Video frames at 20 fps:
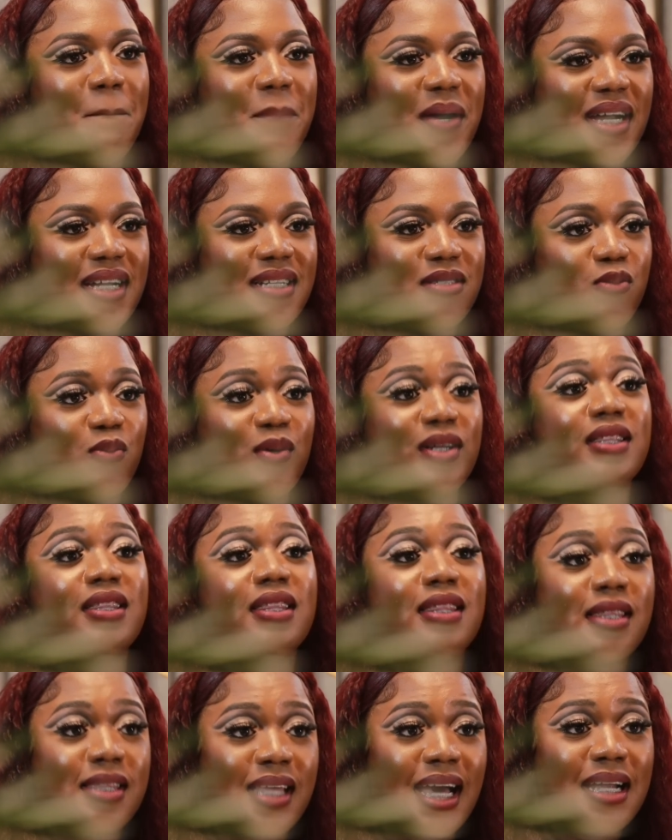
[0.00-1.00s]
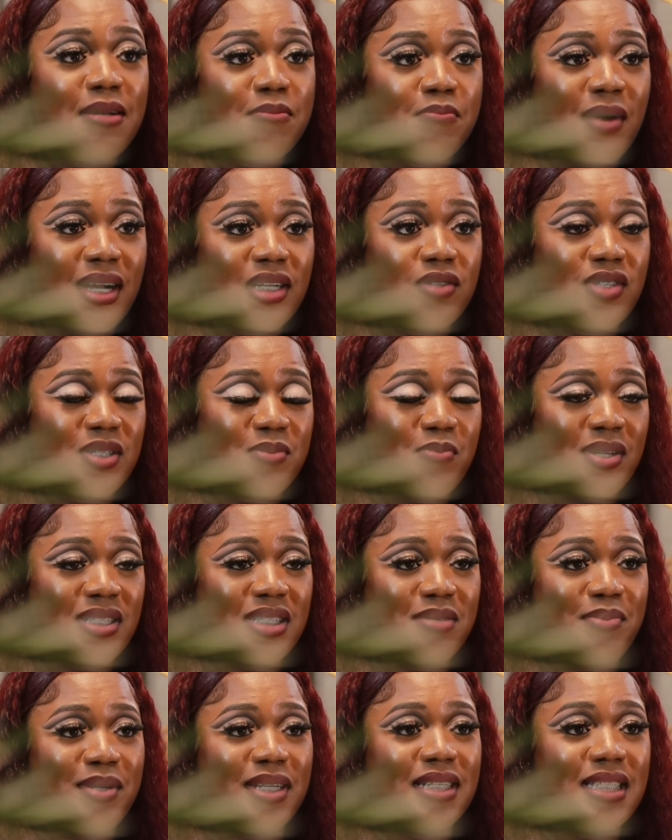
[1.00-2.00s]
But with that much
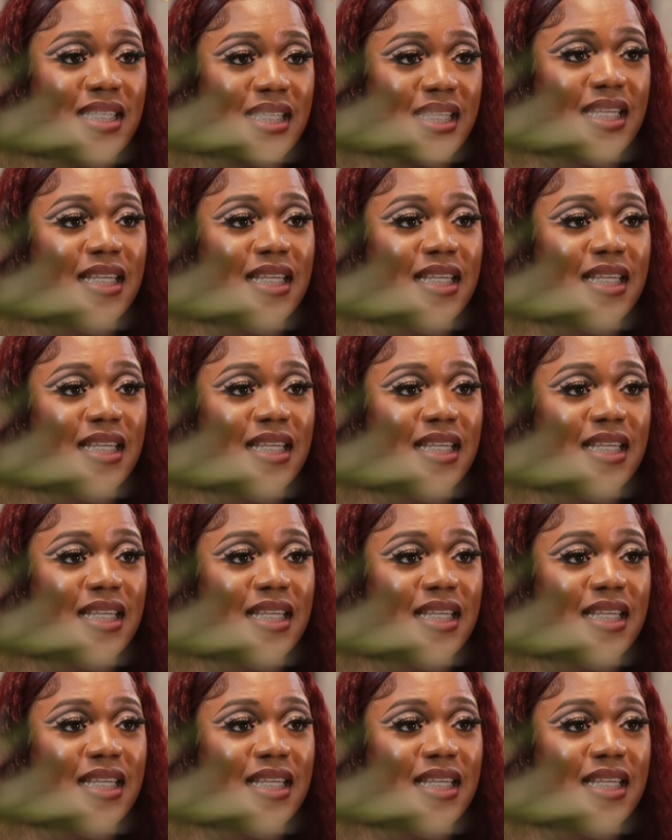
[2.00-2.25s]
responsibility,